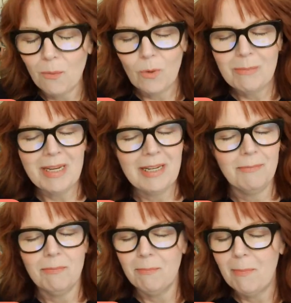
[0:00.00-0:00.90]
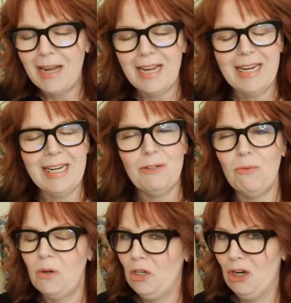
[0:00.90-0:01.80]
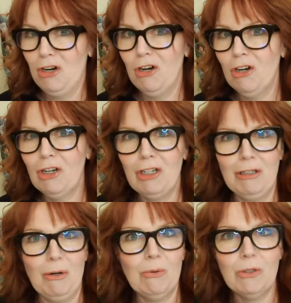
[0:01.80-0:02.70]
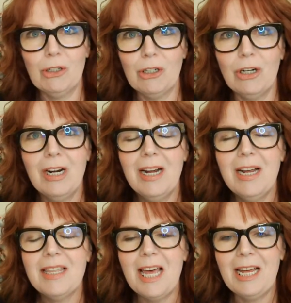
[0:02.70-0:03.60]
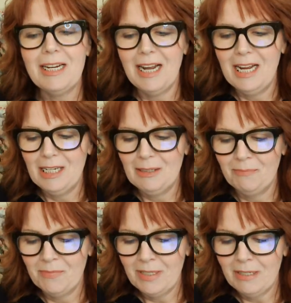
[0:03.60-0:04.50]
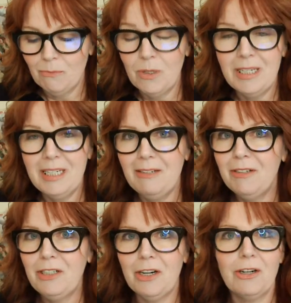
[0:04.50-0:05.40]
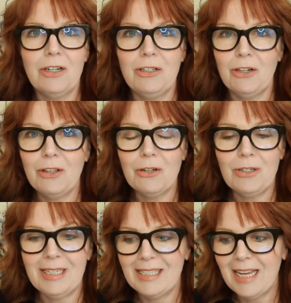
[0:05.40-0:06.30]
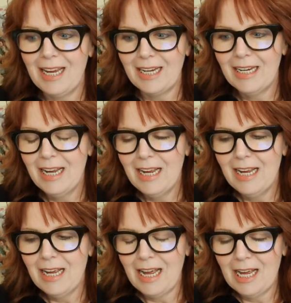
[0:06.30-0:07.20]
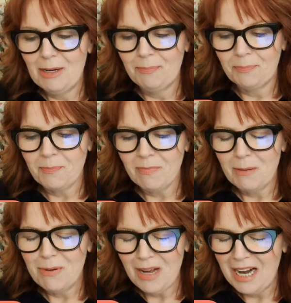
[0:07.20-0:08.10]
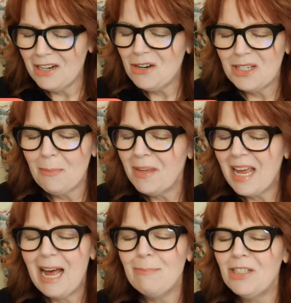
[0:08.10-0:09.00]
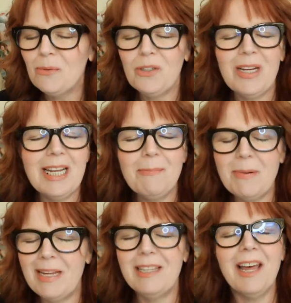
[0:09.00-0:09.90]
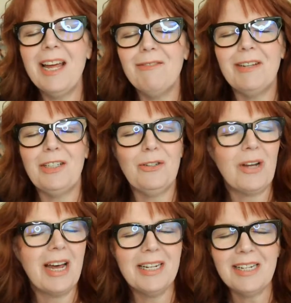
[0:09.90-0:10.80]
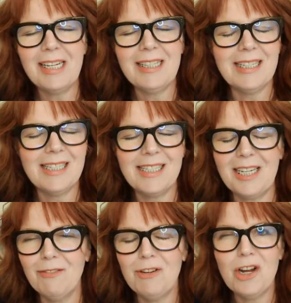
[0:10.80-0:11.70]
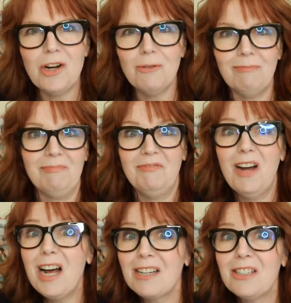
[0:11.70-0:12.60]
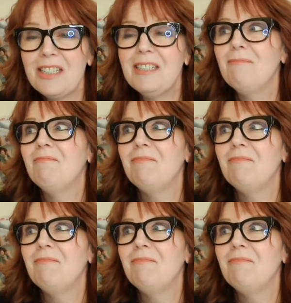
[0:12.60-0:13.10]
women my age, younger, older, that even younger in your 30s, like, but I don't know, something happens when you hit midlife and you kind of get this give no fucks.